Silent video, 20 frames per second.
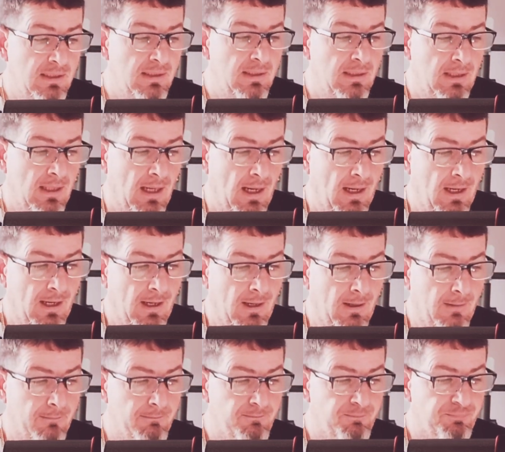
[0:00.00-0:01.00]

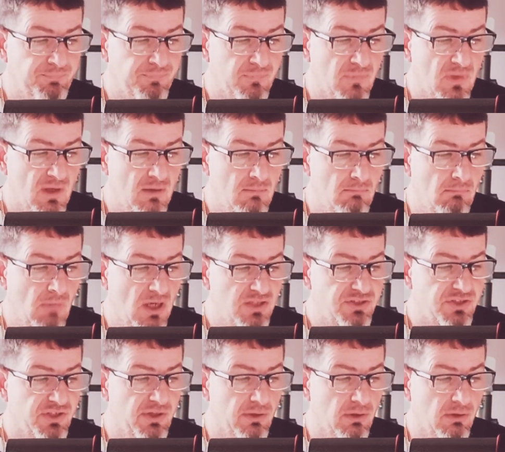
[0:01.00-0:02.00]
um,
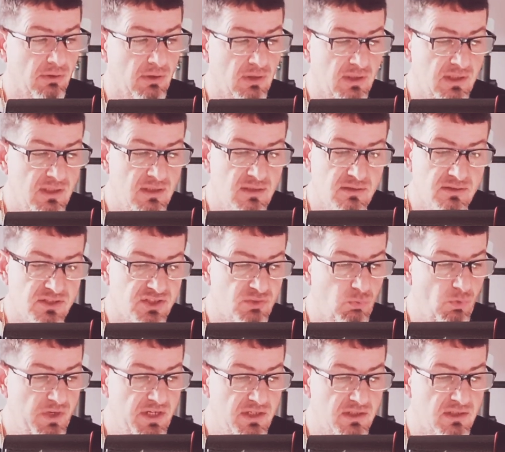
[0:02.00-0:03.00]
muscularly
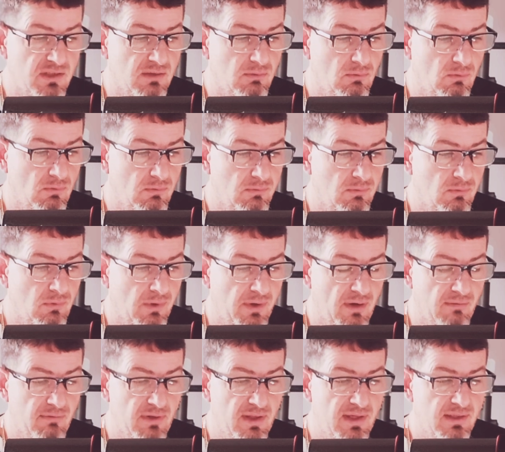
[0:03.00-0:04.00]
sweet,
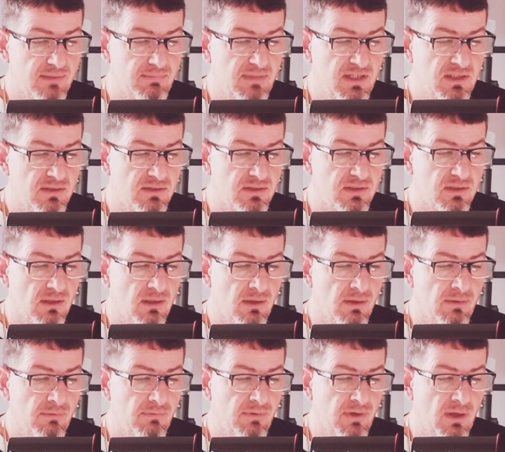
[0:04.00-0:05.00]
whatever that means. Uh,
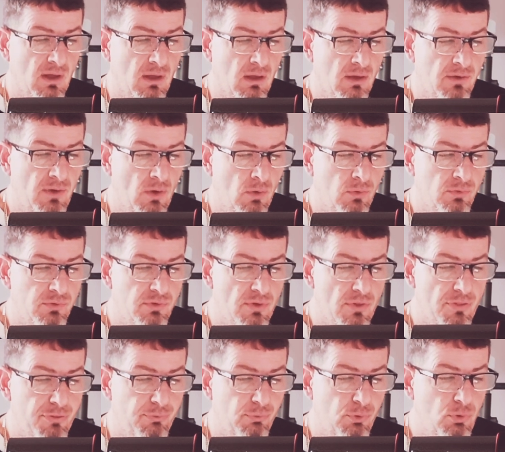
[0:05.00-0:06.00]
the vanilla note
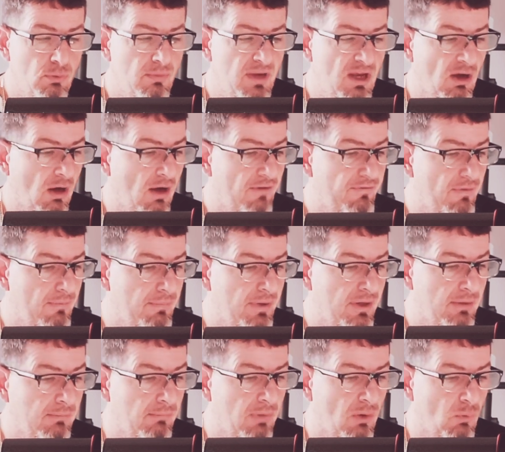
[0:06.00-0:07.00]
threw me off a
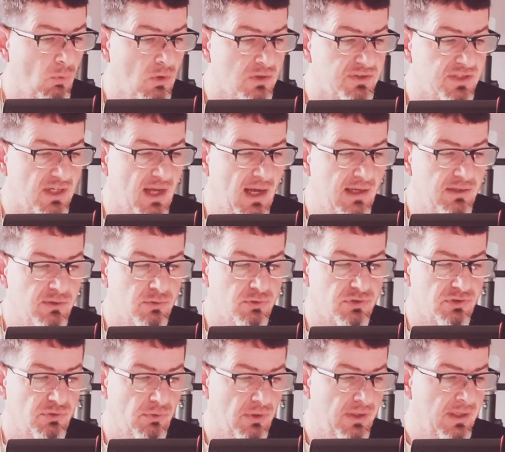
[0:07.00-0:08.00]
bit, but once I got used
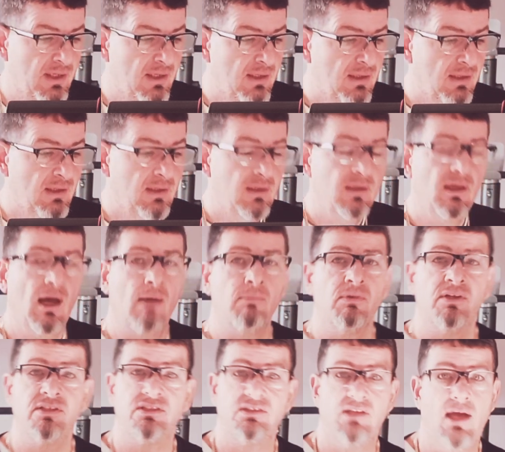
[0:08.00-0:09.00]
to it, I'm going
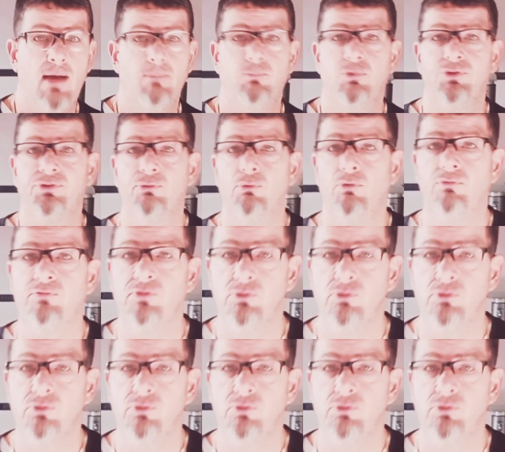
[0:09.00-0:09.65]
to stop with the reviews,